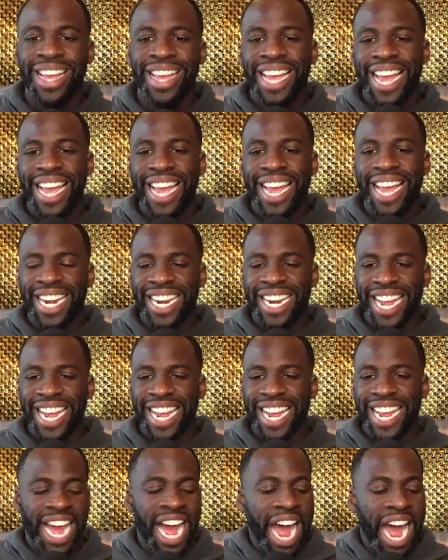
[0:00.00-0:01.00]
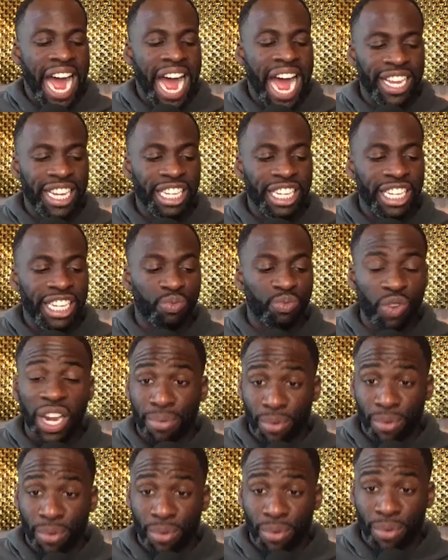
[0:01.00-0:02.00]
and how he's
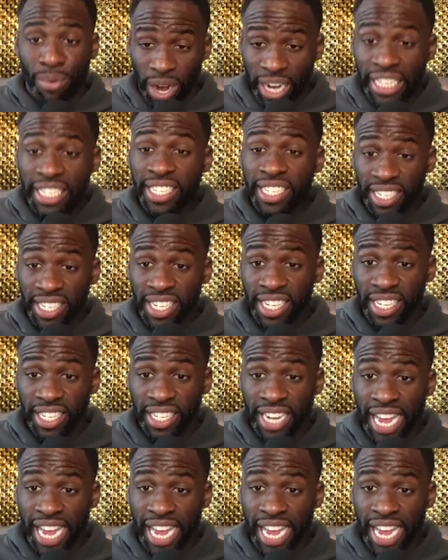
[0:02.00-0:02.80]
really embracing it.